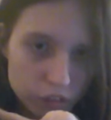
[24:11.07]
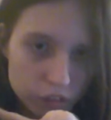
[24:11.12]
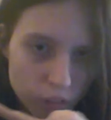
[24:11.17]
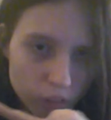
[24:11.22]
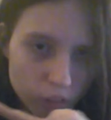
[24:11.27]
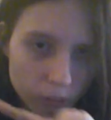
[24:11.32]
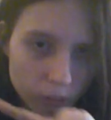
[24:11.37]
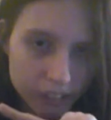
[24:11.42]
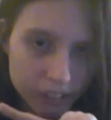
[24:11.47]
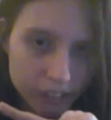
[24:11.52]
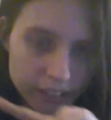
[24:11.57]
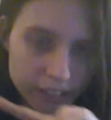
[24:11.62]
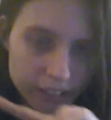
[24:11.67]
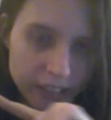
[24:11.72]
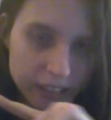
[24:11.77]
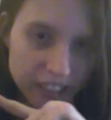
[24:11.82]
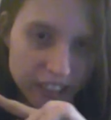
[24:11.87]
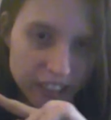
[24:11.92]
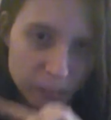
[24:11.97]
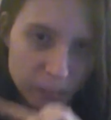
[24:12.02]

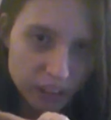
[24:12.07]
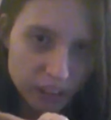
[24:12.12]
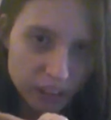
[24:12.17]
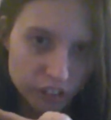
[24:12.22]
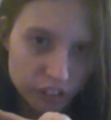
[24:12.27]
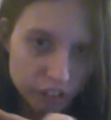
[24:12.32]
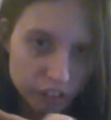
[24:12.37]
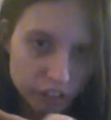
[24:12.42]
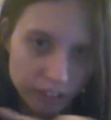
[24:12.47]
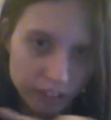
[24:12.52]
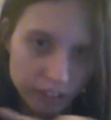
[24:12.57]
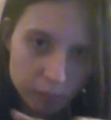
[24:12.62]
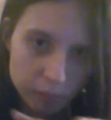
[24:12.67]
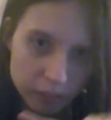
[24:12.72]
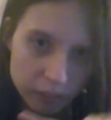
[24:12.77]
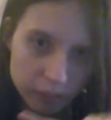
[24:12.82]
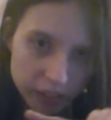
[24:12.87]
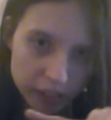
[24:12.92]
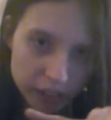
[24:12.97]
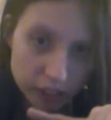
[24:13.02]
drawing a pentagram,
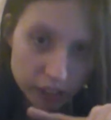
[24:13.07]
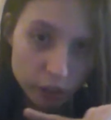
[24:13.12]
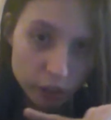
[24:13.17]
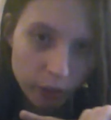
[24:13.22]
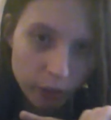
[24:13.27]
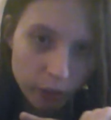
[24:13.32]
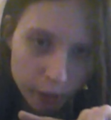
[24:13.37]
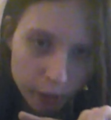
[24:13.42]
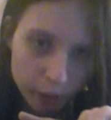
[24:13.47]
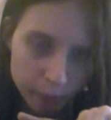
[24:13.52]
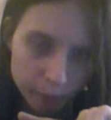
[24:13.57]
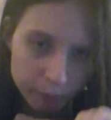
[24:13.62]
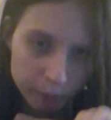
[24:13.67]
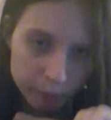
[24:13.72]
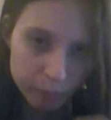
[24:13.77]
a star.